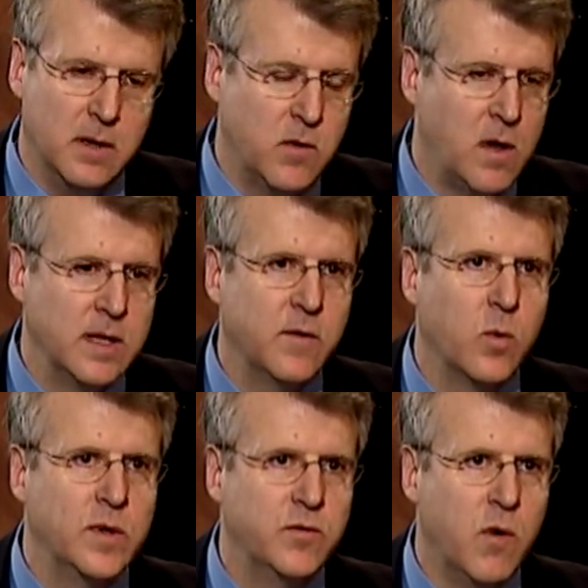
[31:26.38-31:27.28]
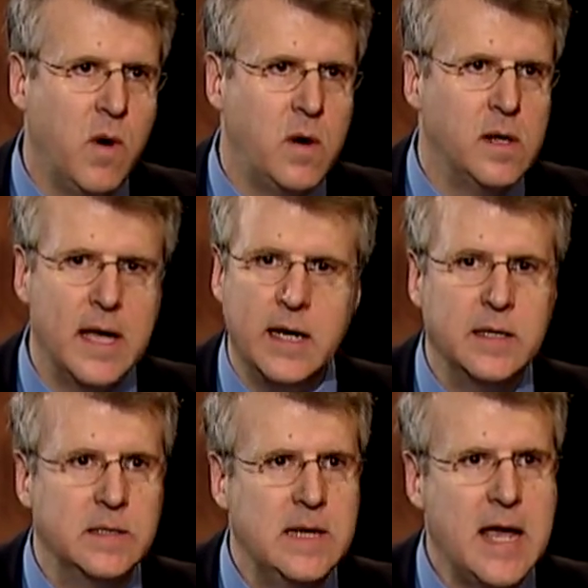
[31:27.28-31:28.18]
calling for withdrawal, and
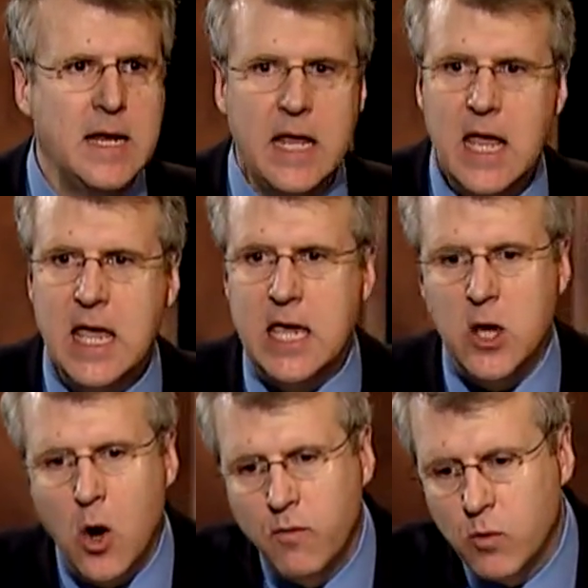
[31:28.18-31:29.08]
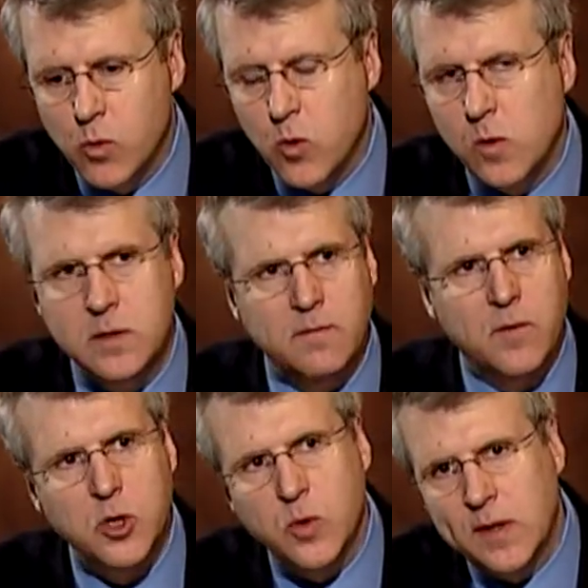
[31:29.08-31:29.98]
instead he overrules
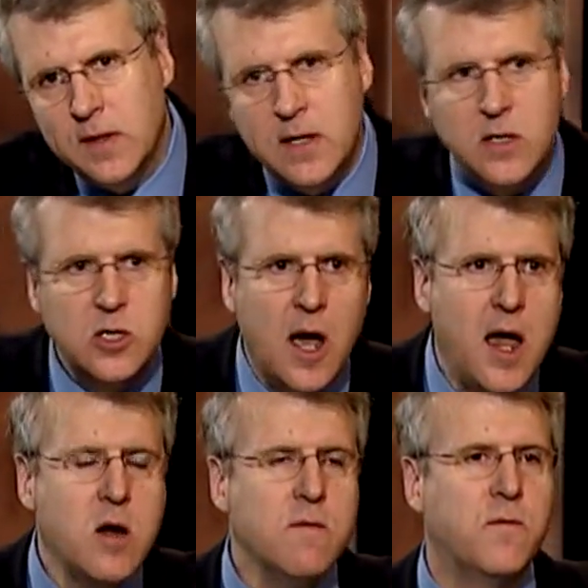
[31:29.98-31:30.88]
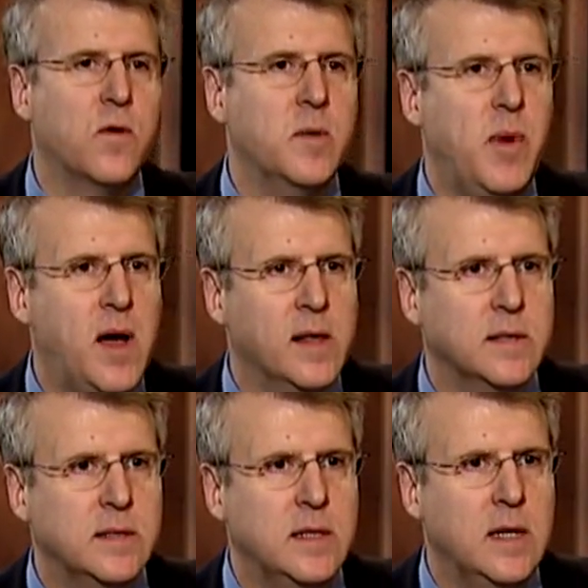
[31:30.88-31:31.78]
virtually the entire foreign
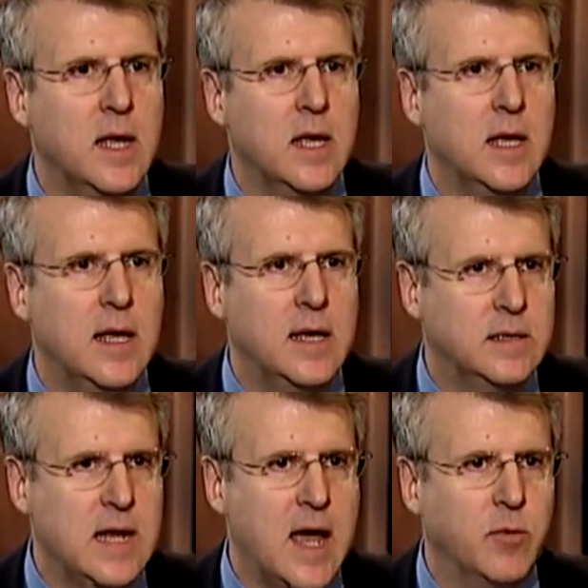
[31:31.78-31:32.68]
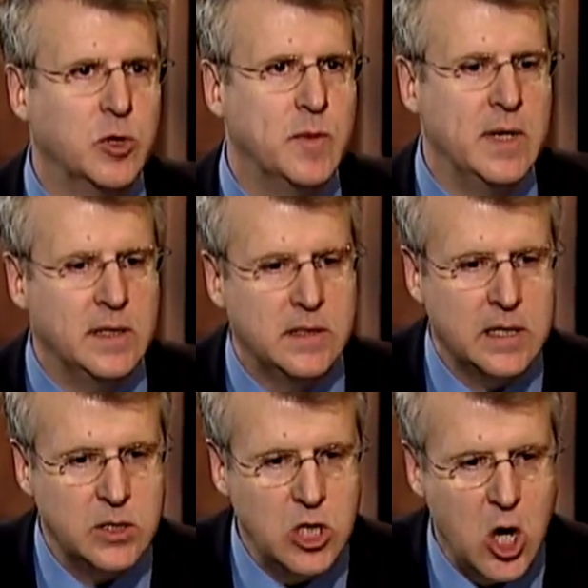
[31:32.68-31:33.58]
policy establishment and
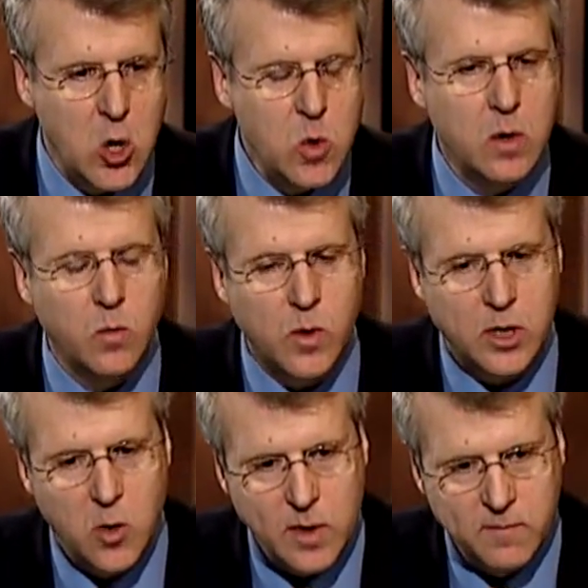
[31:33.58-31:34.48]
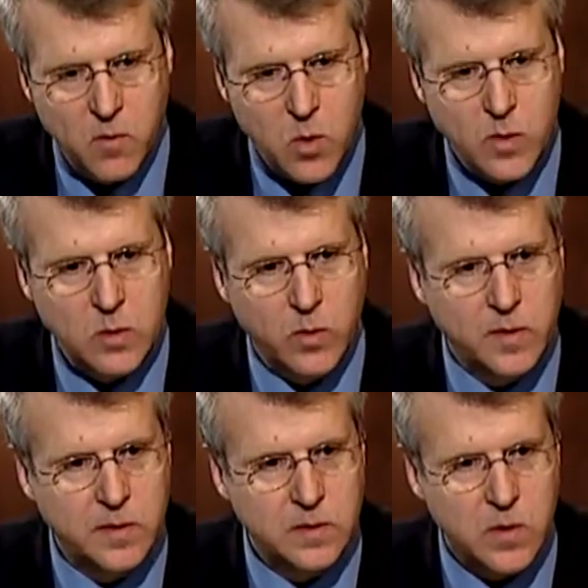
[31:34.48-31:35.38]
says, no, we're going forward with
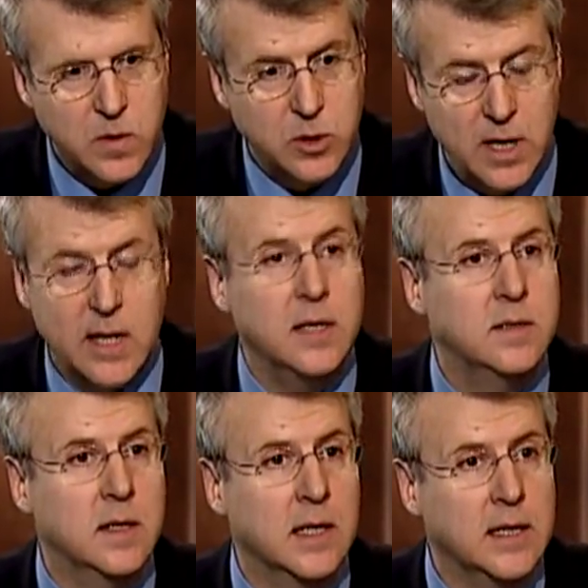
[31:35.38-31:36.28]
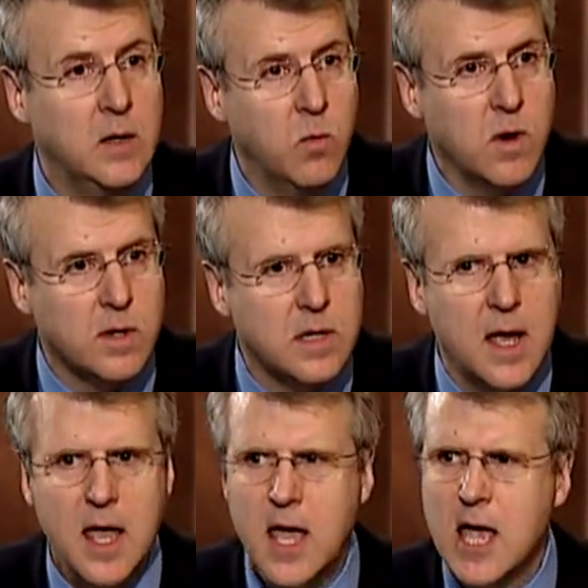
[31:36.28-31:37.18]
the surge, and incidentally it worked.
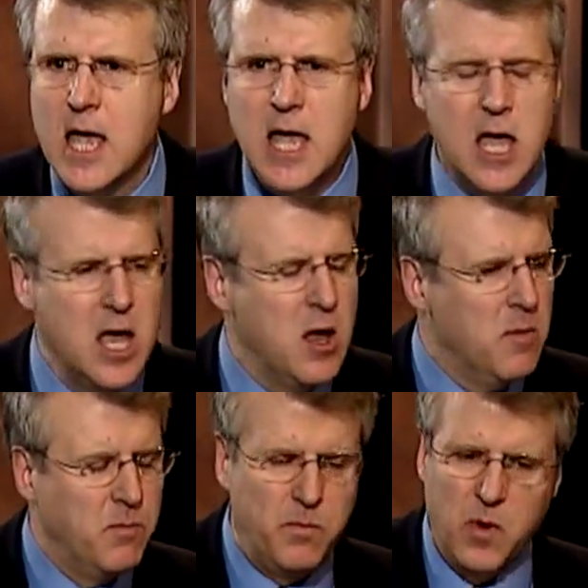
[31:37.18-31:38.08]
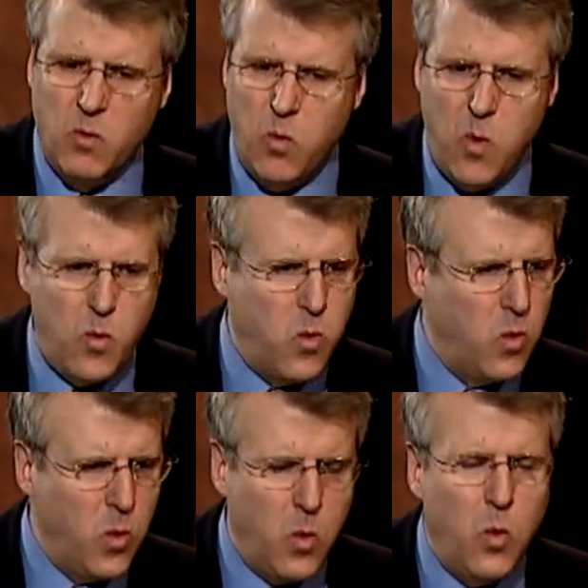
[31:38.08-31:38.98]
But
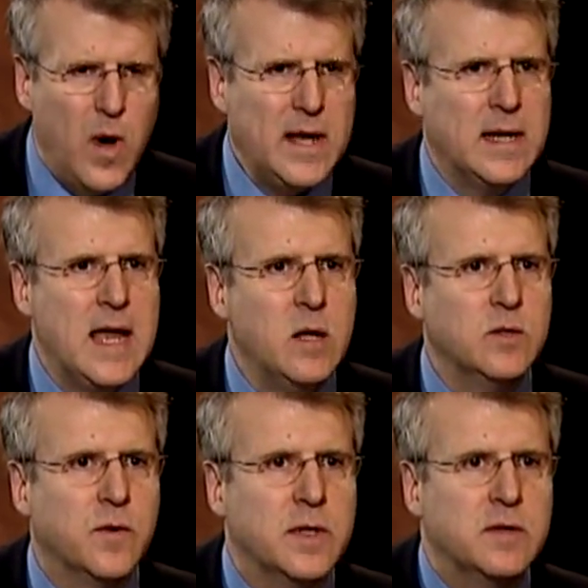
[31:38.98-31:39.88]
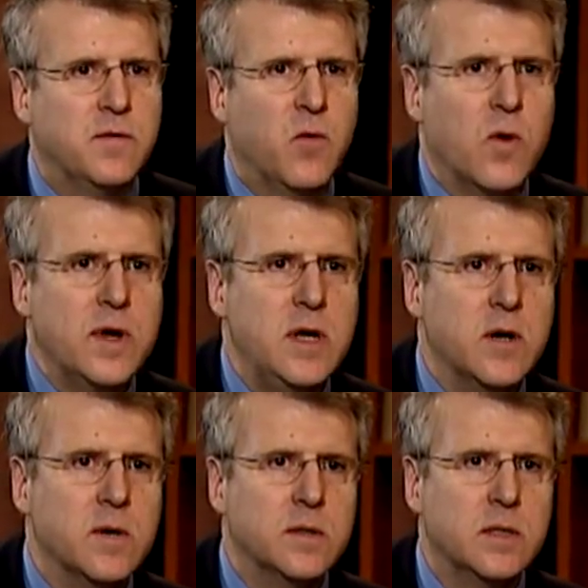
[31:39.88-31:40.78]
what accounts for this 4
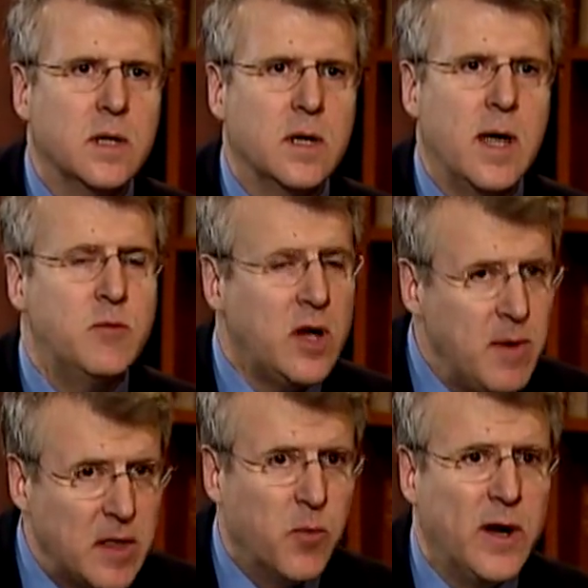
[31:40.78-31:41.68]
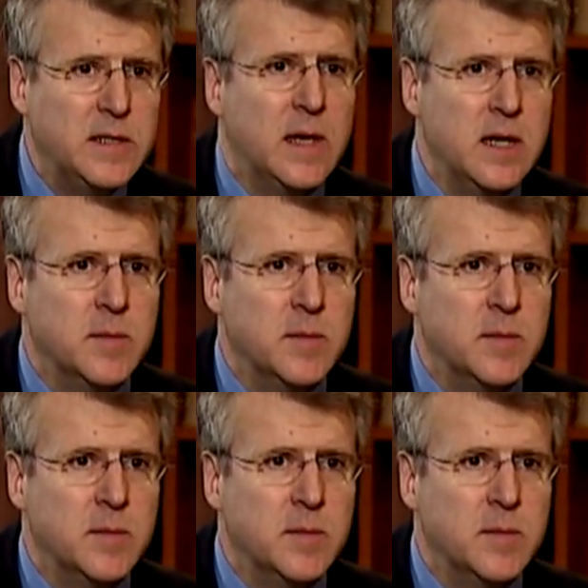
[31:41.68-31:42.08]
years, I'm talking about the president